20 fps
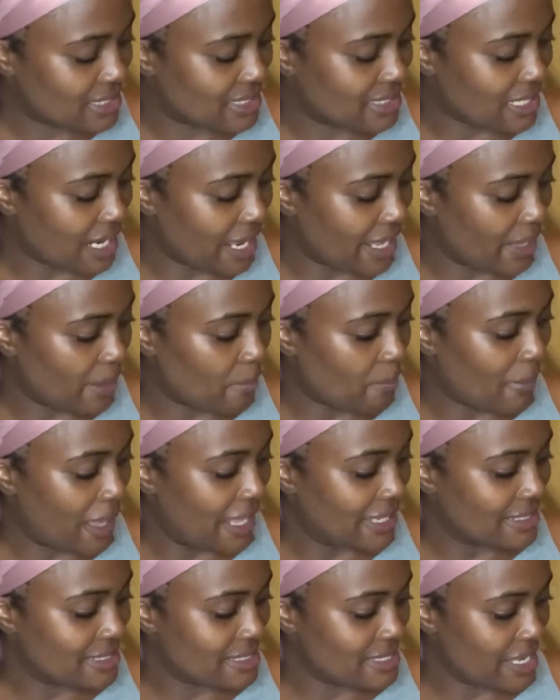
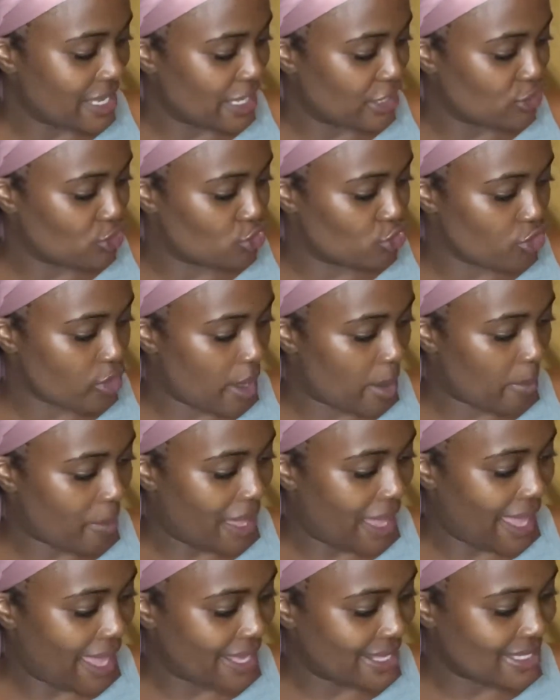diamante strap
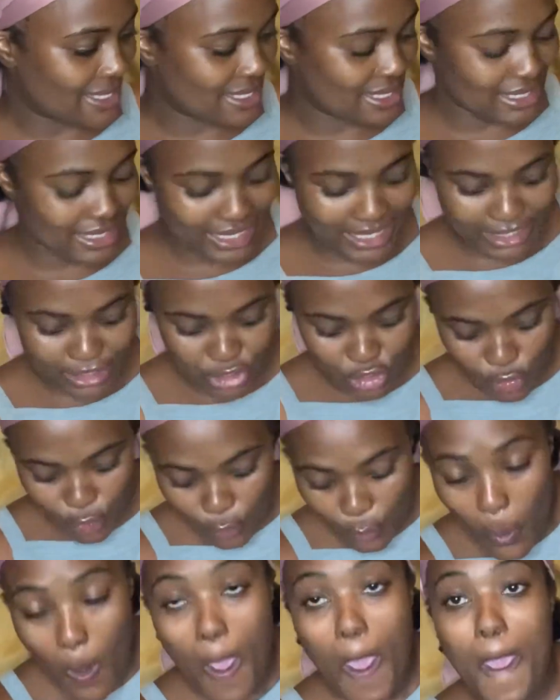high stiletto